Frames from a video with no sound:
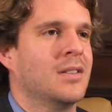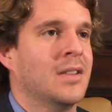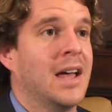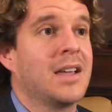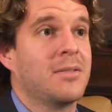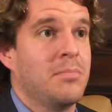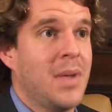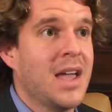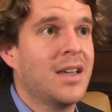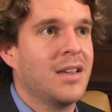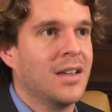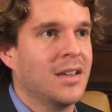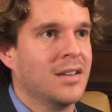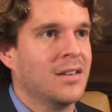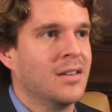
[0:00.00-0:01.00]
like
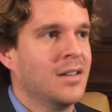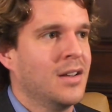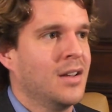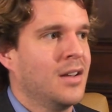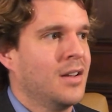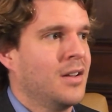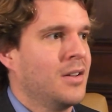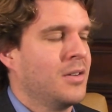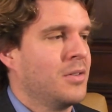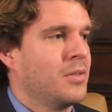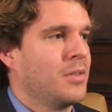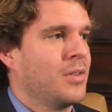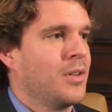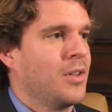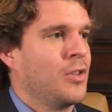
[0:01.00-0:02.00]
making
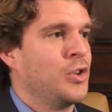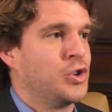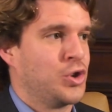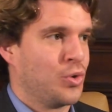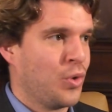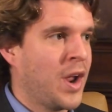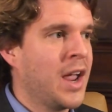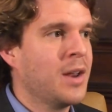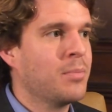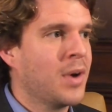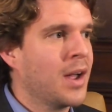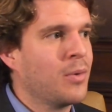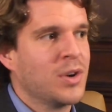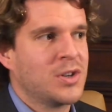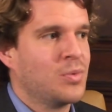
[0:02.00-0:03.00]
the train
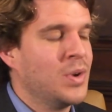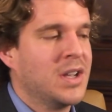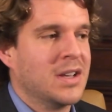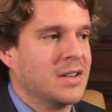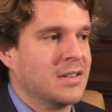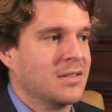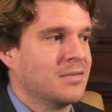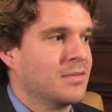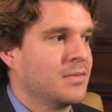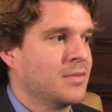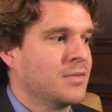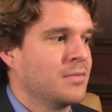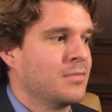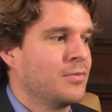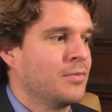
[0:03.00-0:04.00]
by which we can